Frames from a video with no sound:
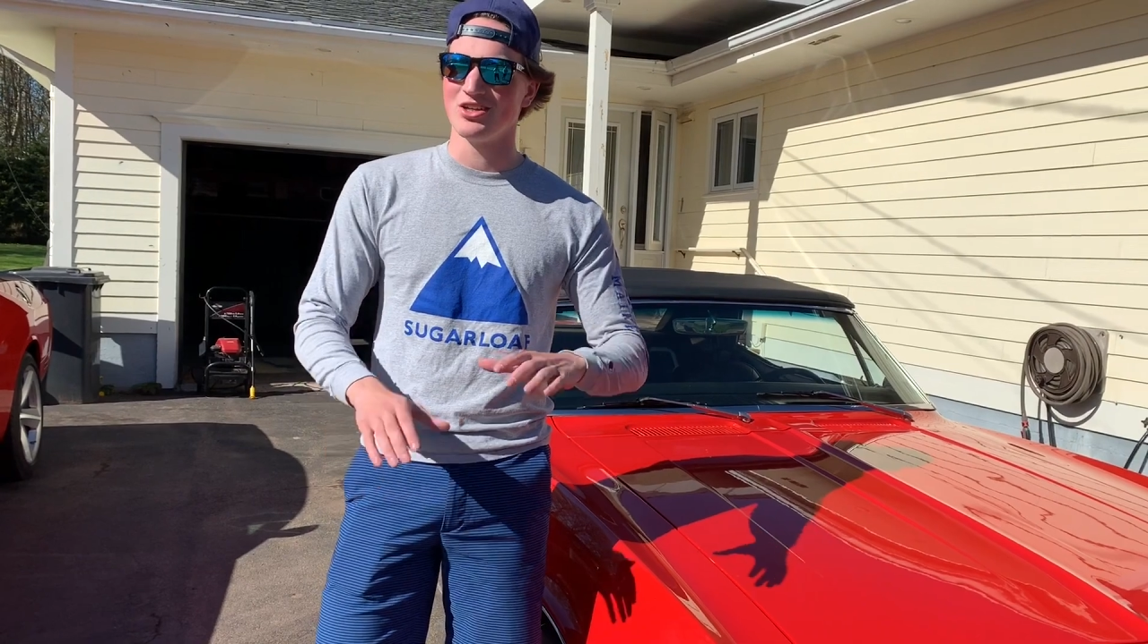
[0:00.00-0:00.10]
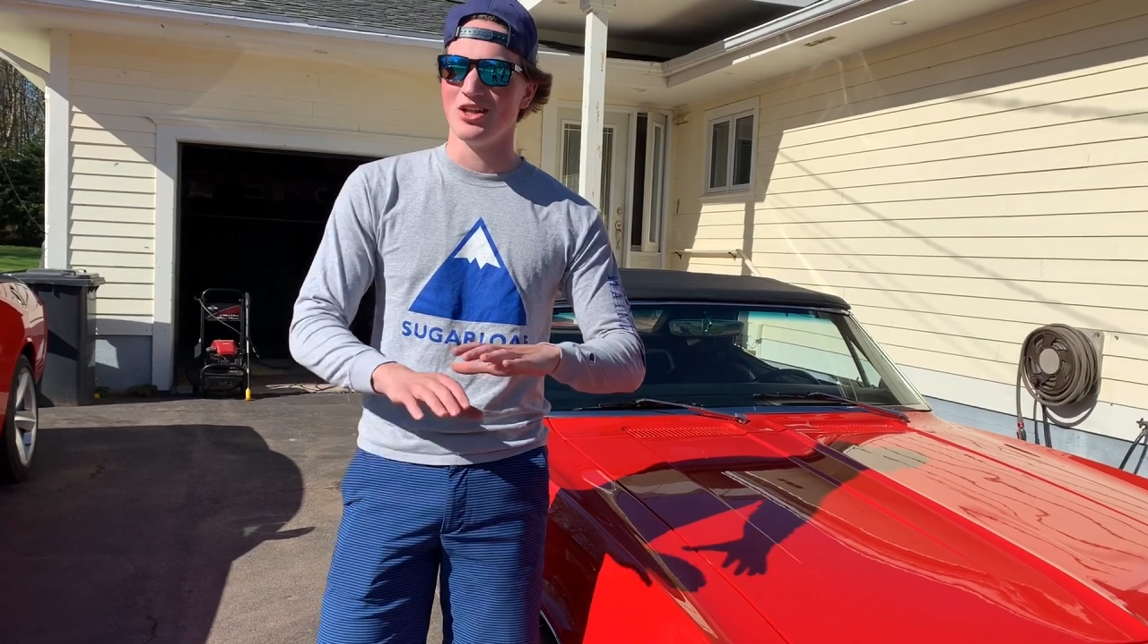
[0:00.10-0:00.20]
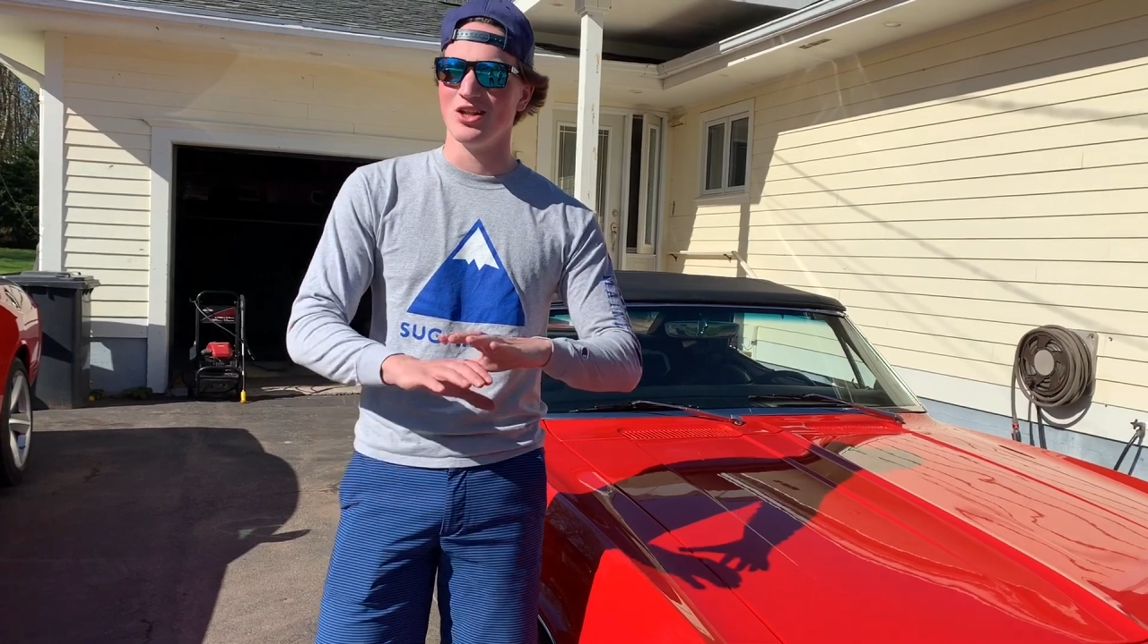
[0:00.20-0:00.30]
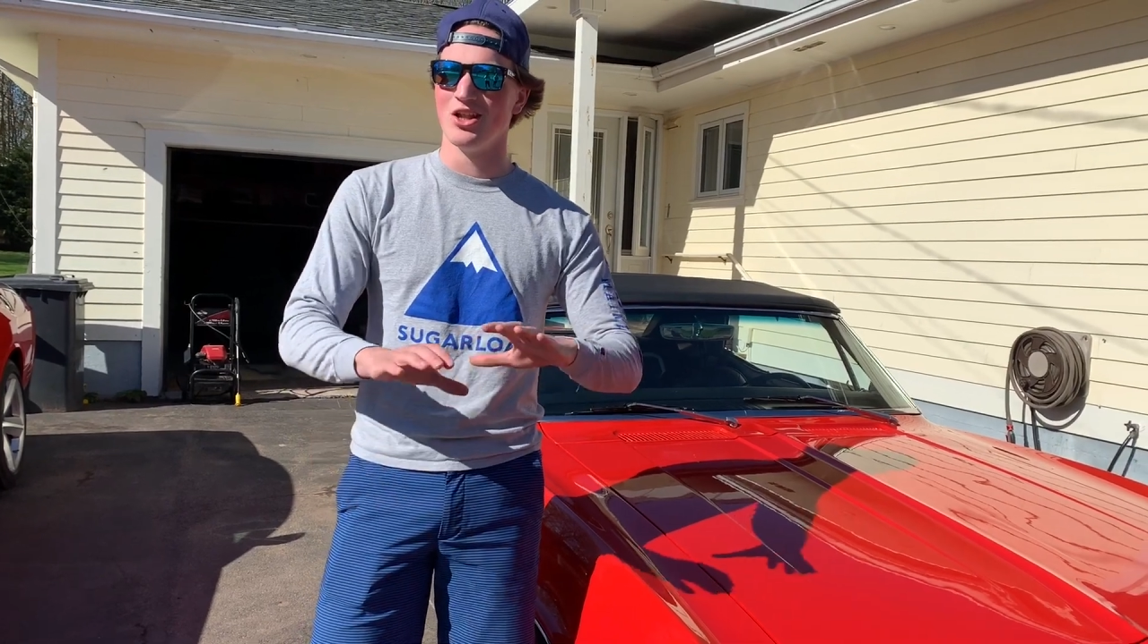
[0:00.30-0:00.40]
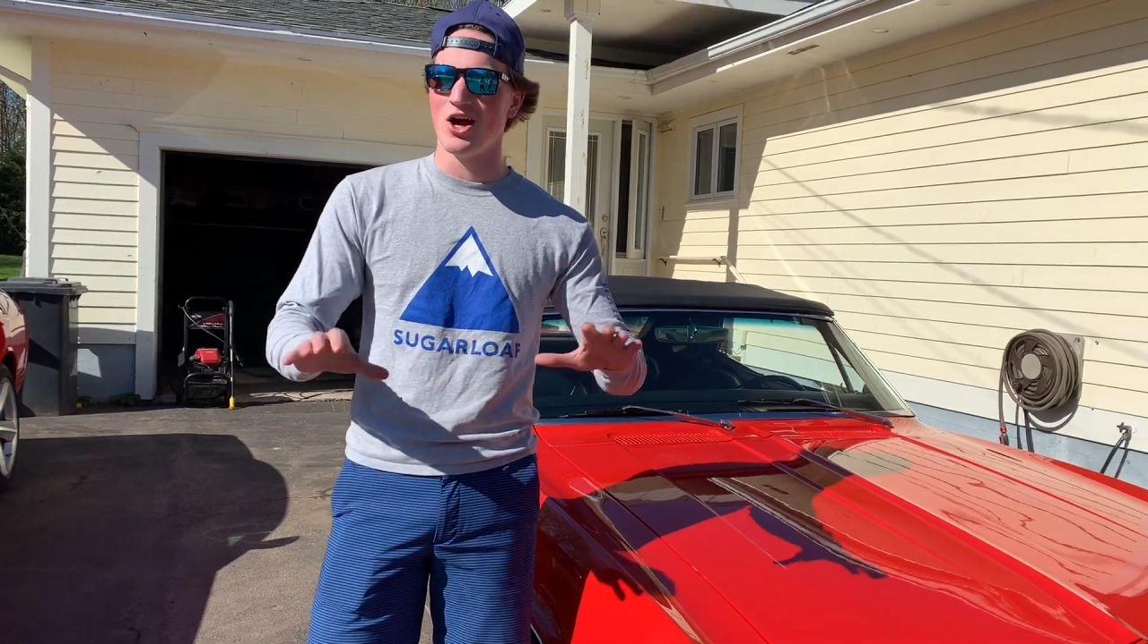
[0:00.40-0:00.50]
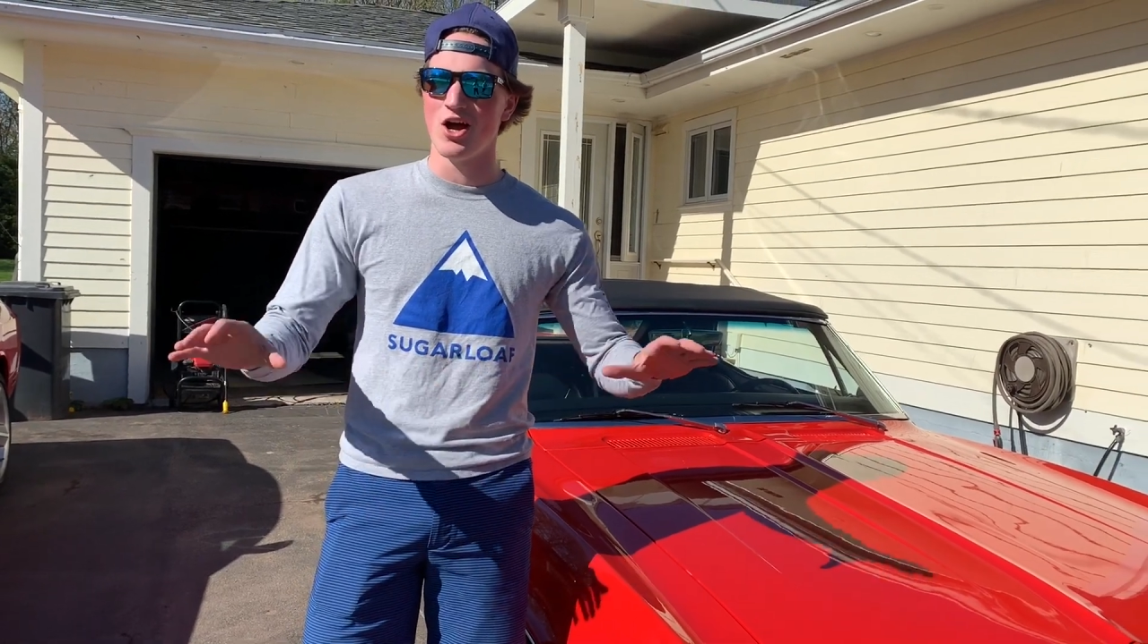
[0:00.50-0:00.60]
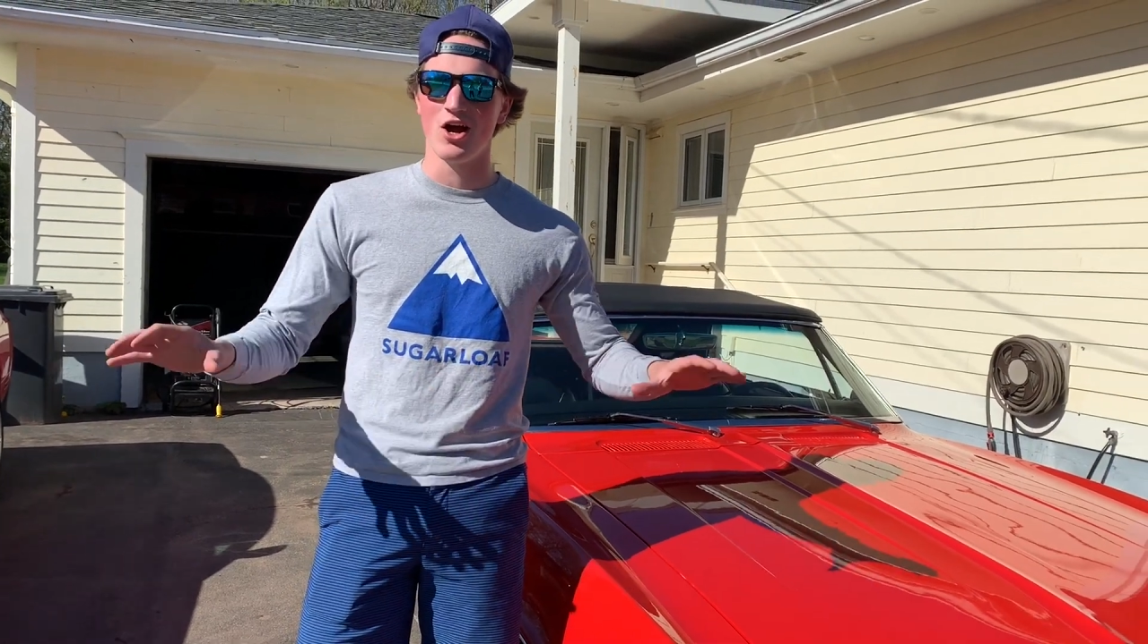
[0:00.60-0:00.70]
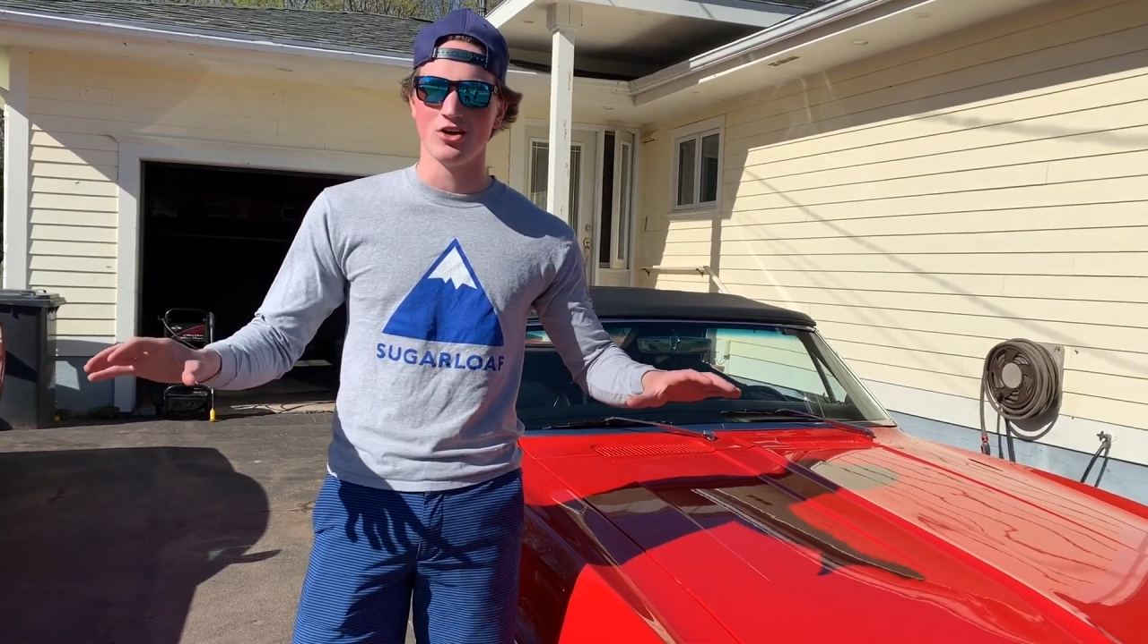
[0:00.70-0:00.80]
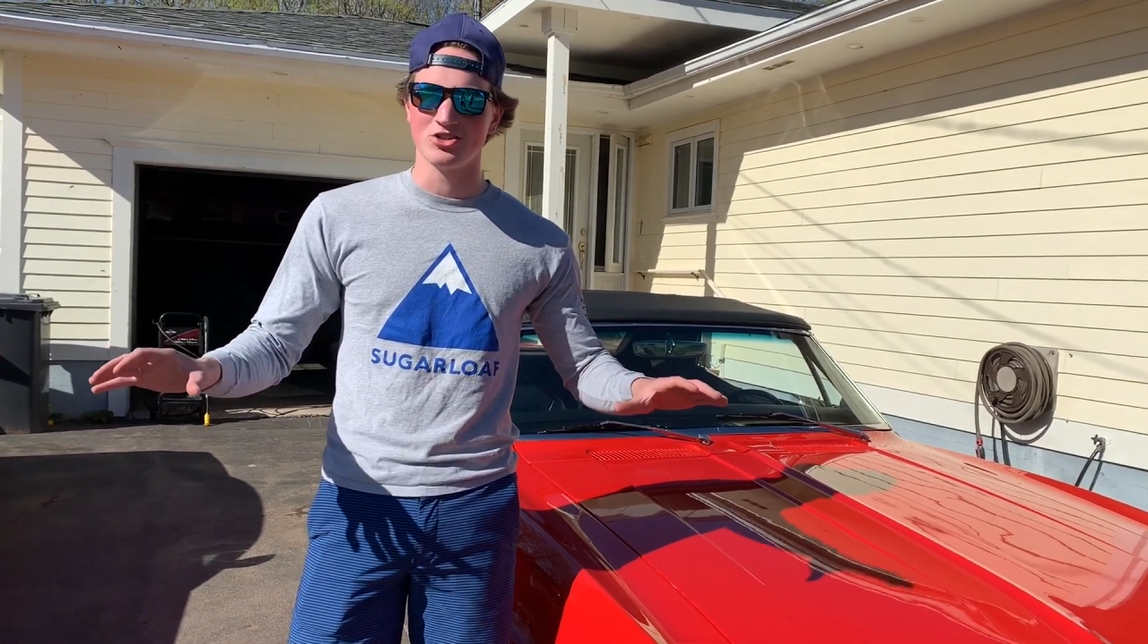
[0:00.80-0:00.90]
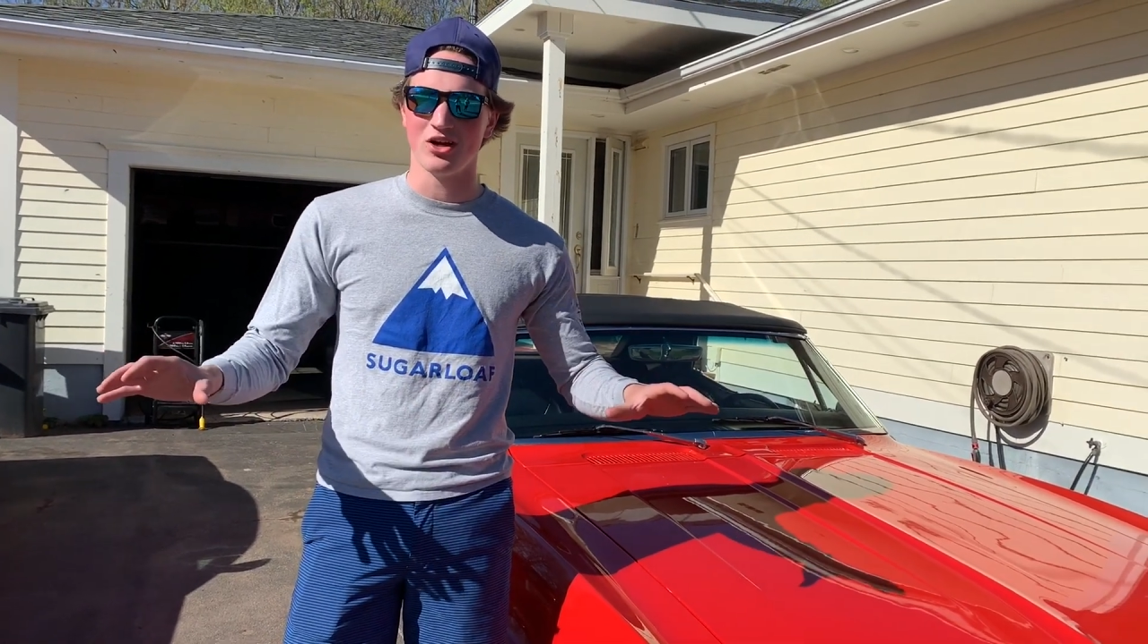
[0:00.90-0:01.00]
a large